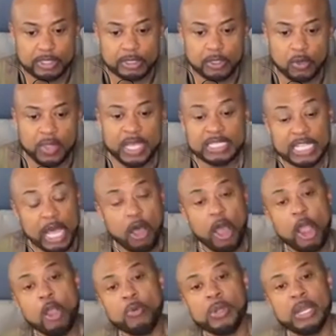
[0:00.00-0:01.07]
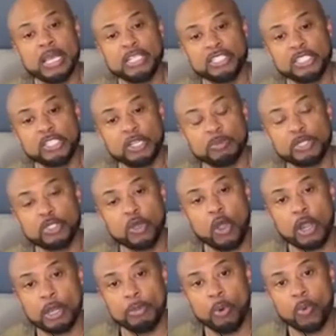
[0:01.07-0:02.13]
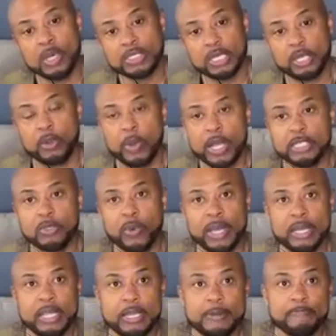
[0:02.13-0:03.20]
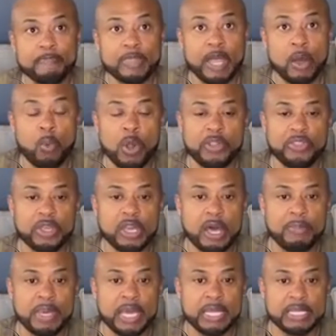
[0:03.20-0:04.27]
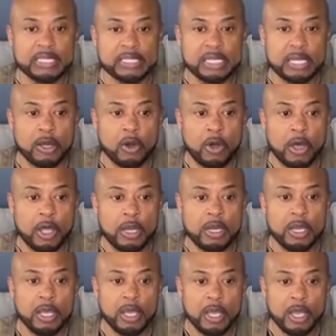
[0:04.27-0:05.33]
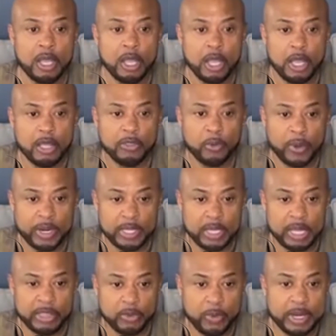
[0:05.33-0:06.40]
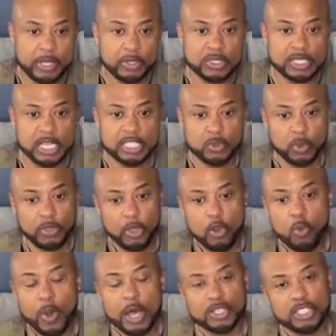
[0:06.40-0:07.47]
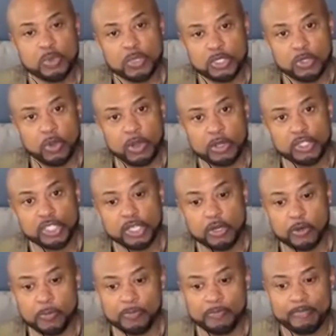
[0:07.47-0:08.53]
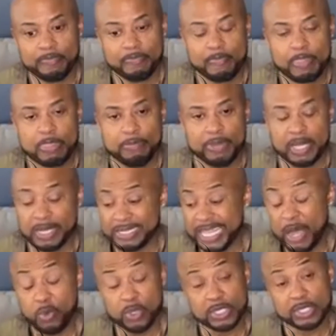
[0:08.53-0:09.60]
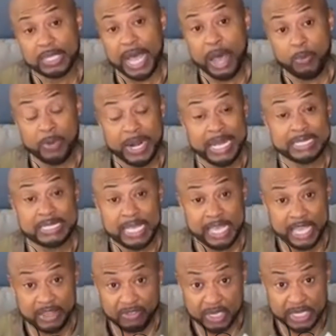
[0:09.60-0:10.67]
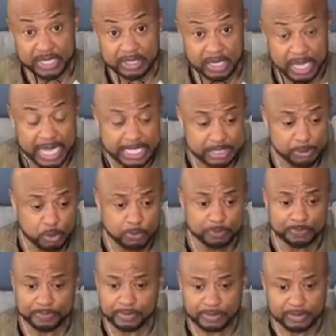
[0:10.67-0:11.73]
so that's how our relationship started. But once I graduated, I wanted to come in and sit on at the radio station with her while she was doing her show. Because when I say heavily into gospel,